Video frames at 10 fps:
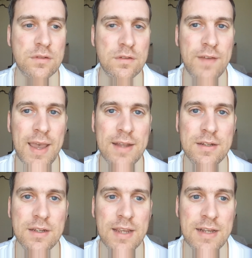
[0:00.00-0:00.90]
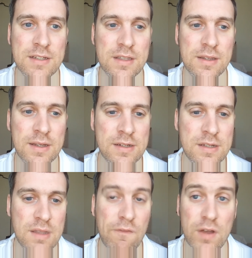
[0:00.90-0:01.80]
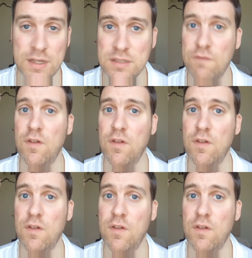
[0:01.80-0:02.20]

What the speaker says: have had is the